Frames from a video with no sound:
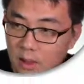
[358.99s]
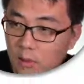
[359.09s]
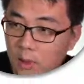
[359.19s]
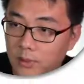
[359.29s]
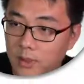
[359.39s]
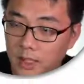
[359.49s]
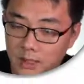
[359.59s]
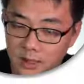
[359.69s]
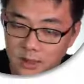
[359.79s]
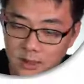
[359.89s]
What we get
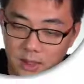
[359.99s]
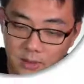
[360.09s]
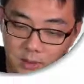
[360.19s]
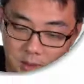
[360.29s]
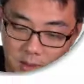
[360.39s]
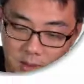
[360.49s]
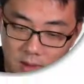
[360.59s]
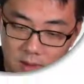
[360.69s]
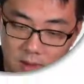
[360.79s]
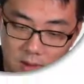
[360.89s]
is actually
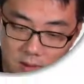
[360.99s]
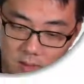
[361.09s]
just